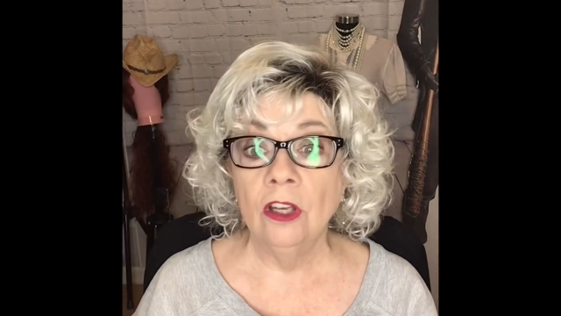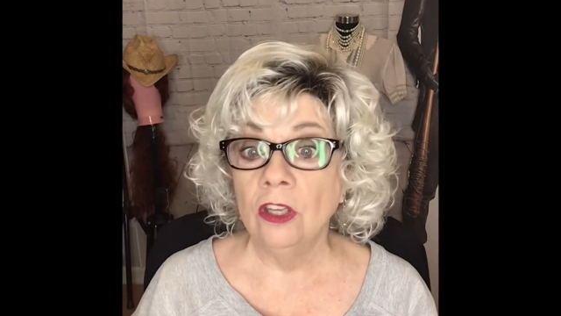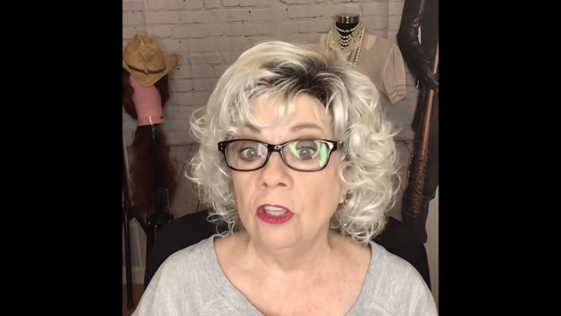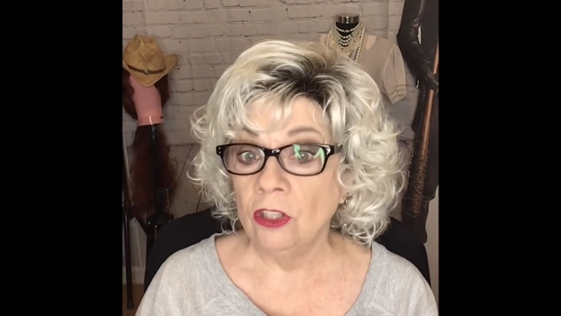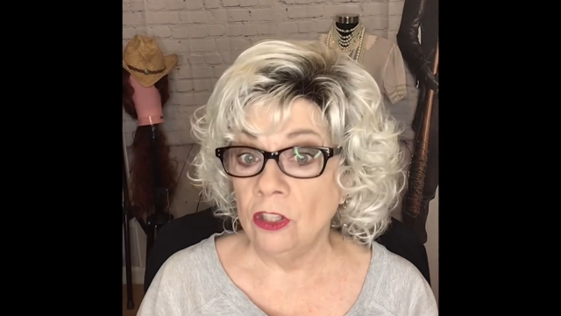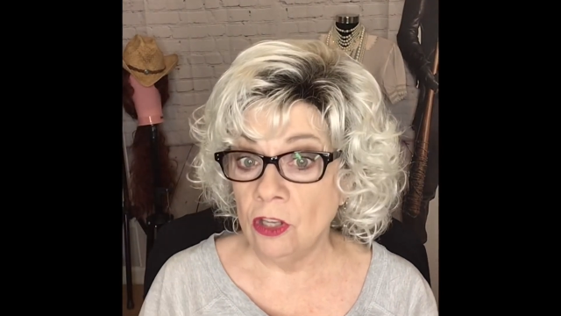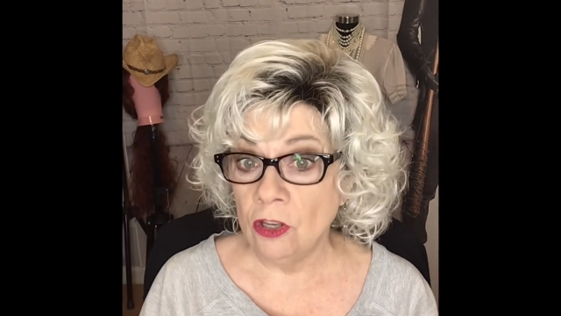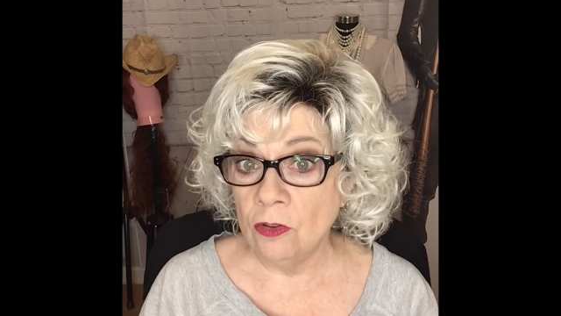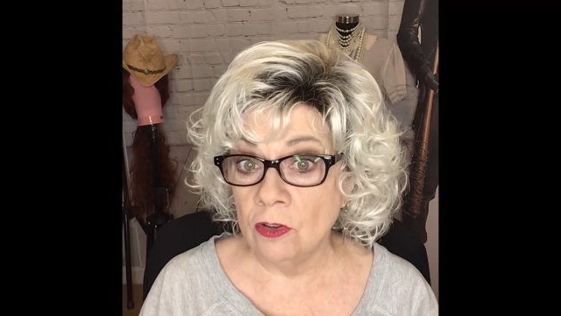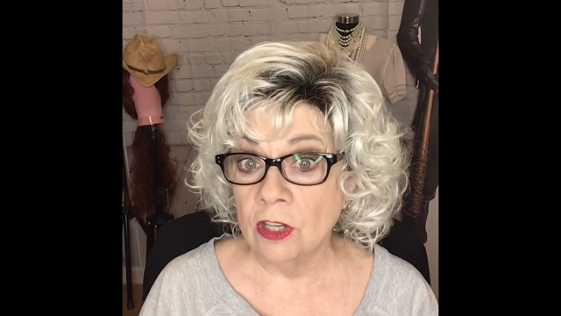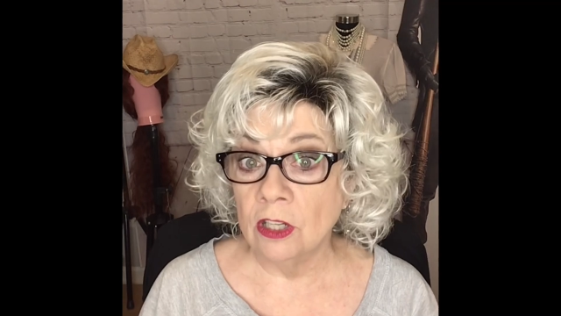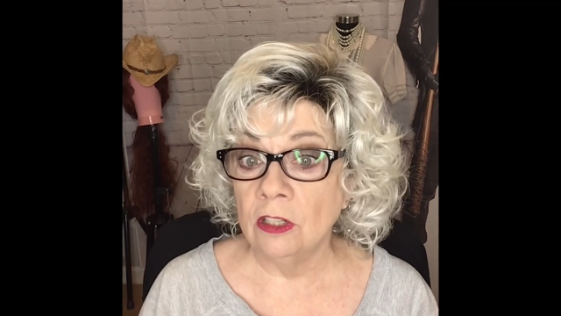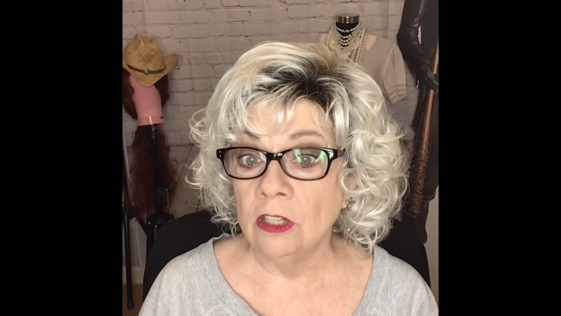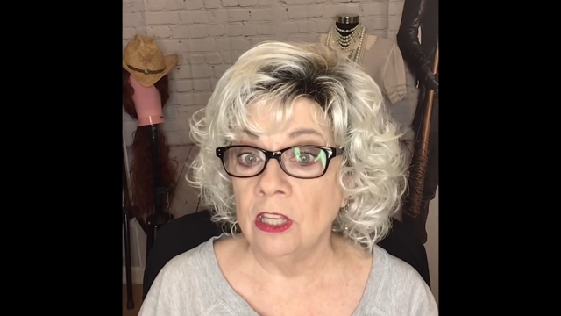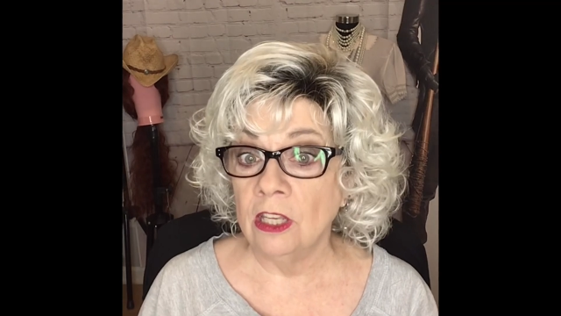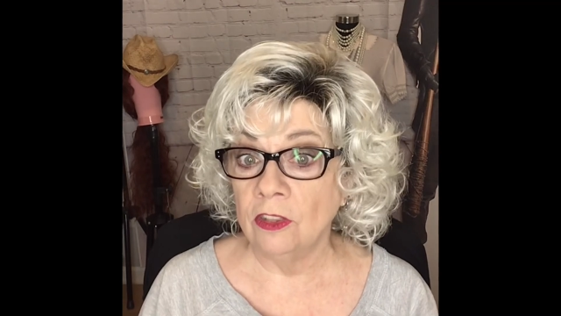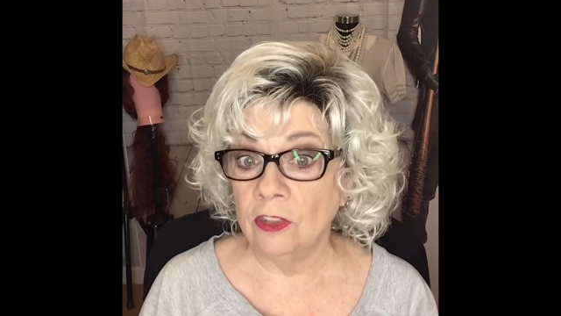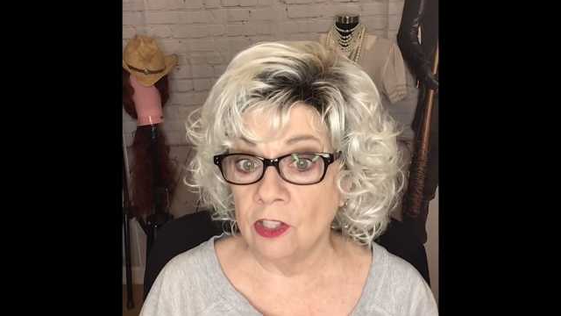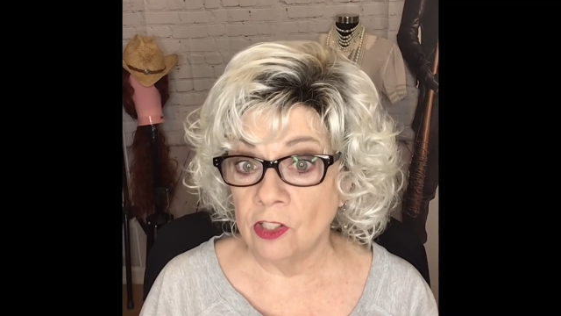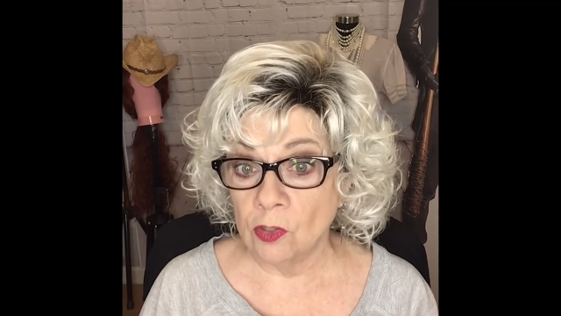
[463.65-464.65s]
you can
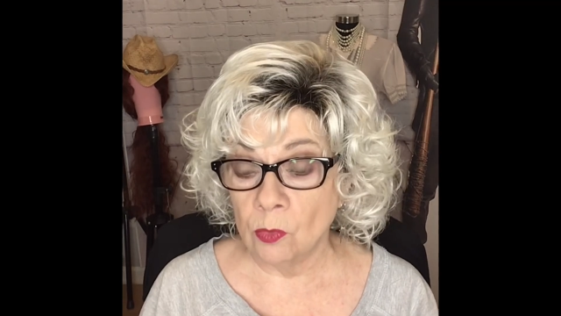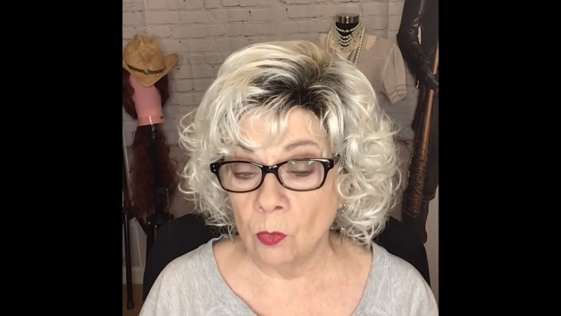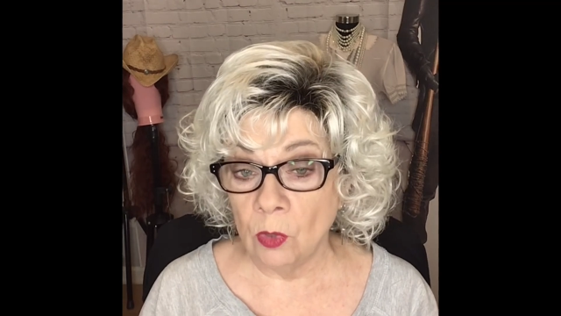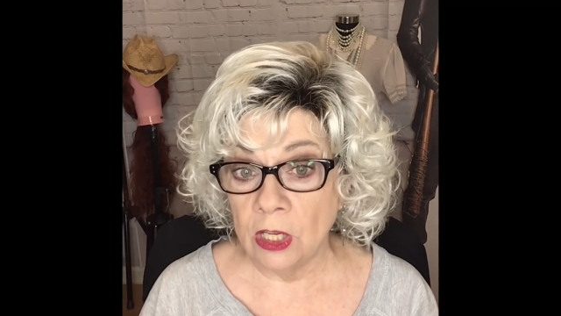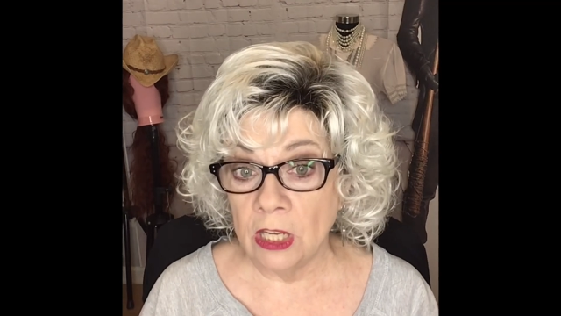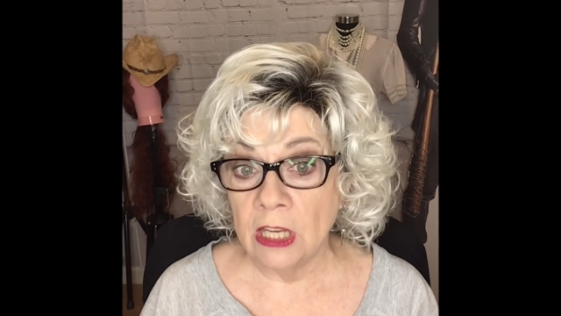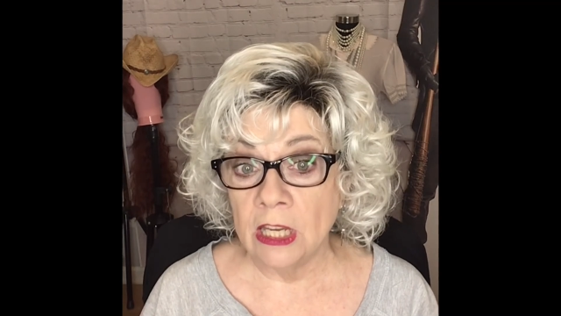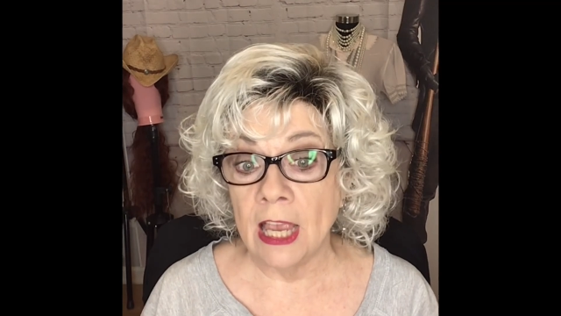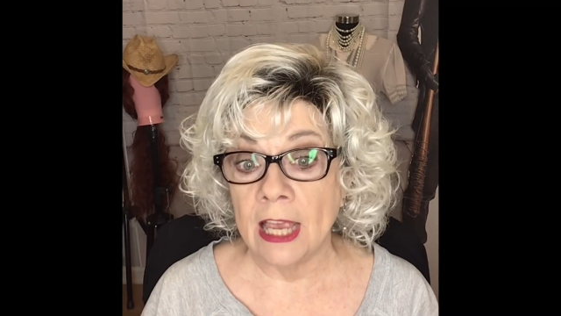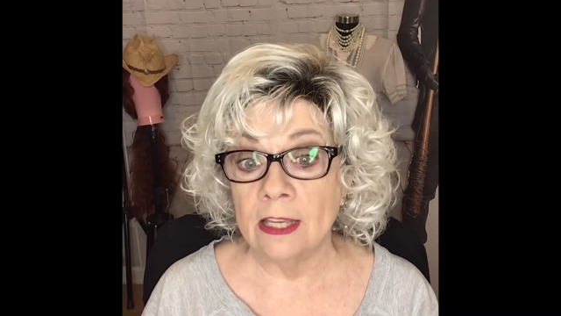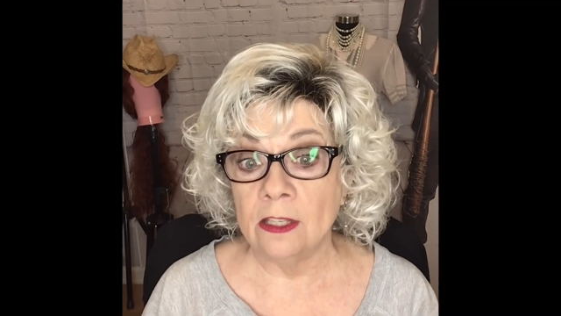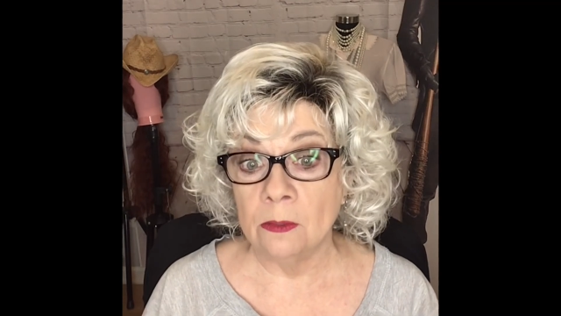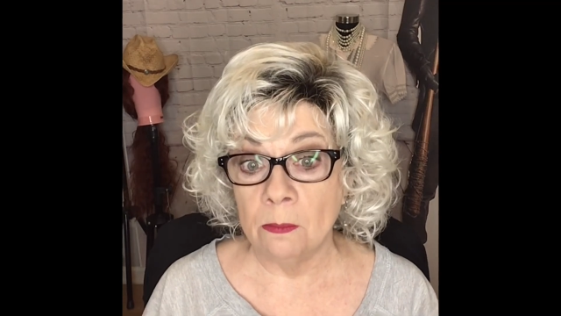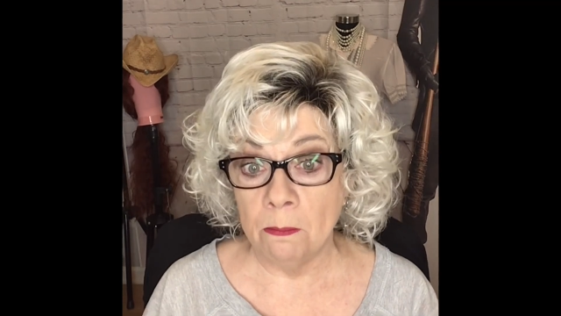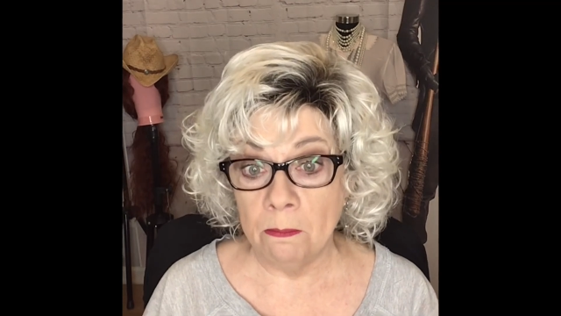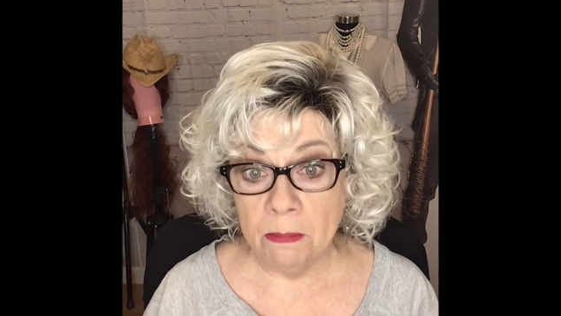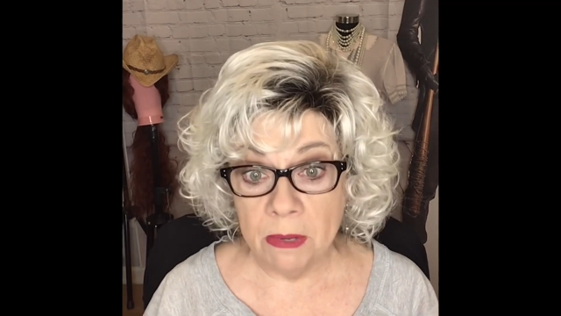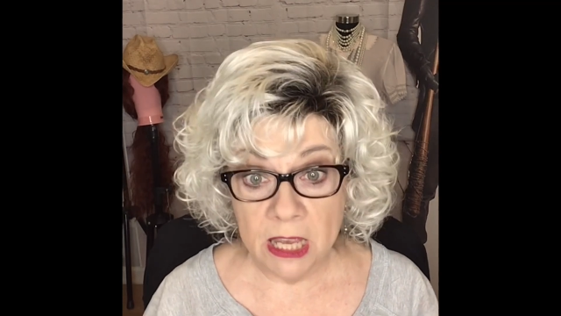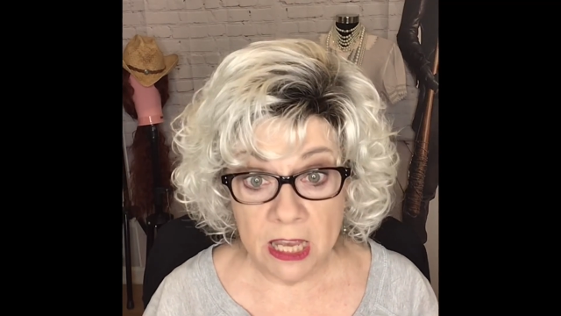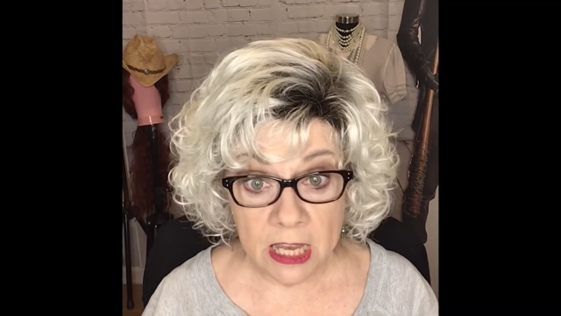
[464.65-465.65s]
get this wig as
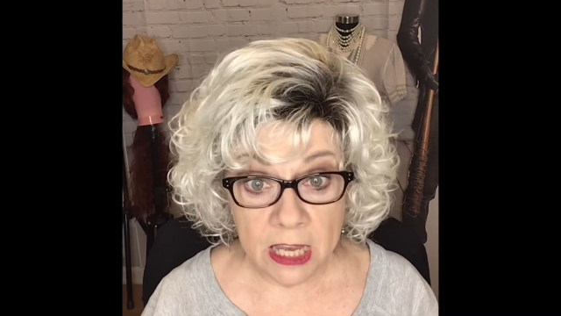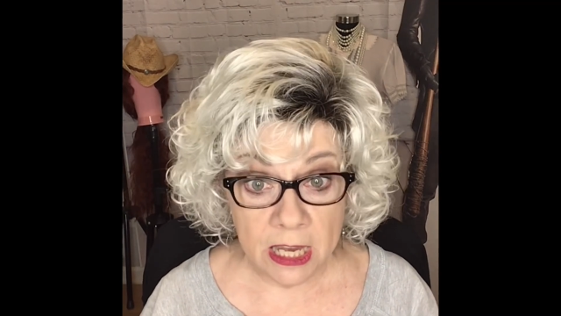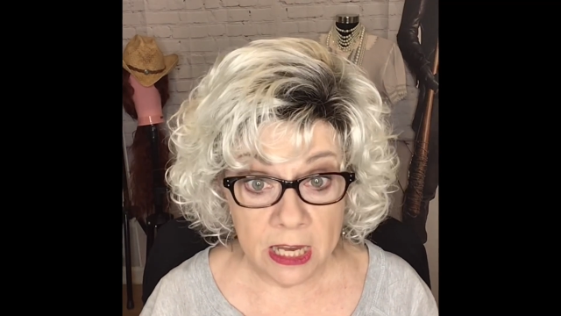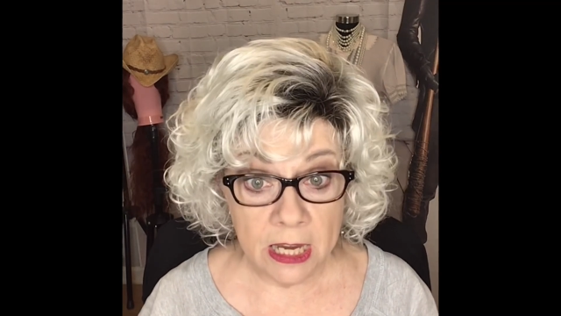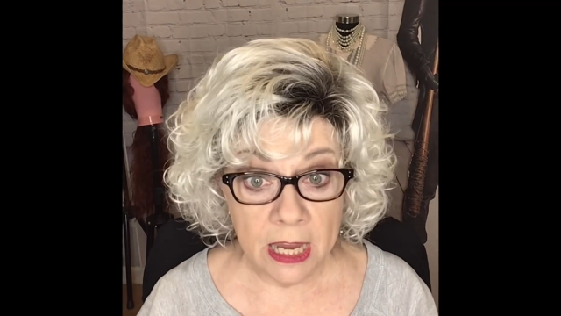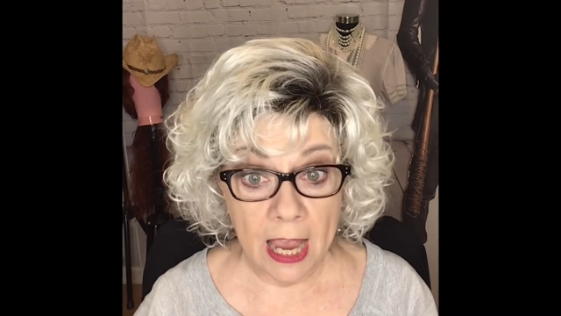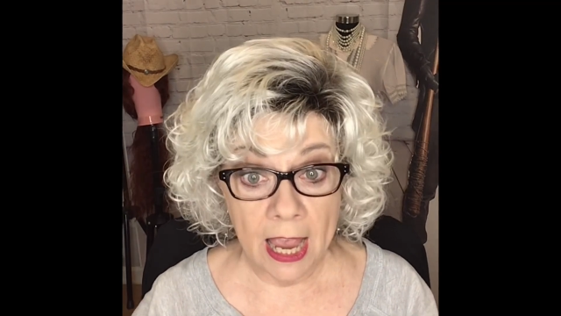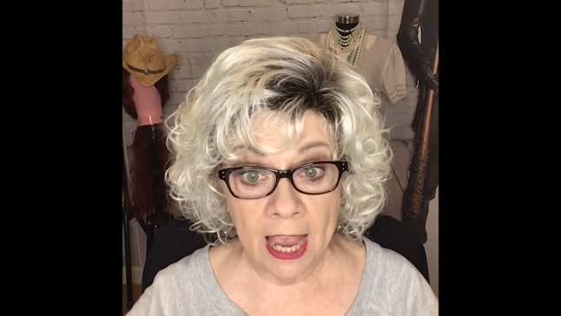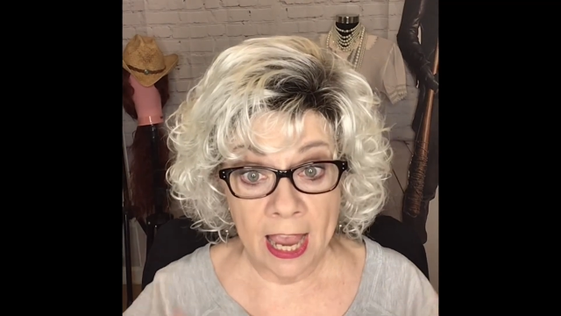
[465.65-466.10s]
big